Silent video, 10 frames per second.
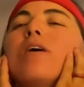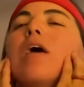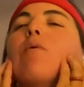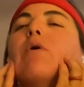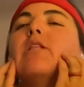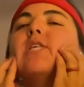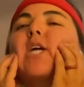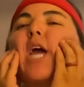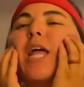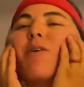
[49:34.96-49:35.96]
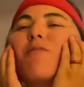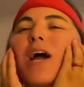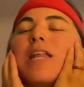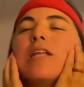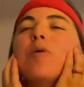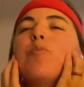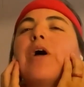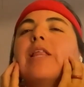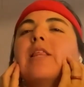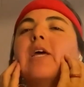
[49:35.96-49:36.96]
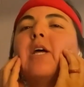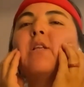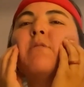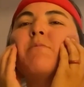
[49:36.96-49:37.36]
And once again, inviting a breath in.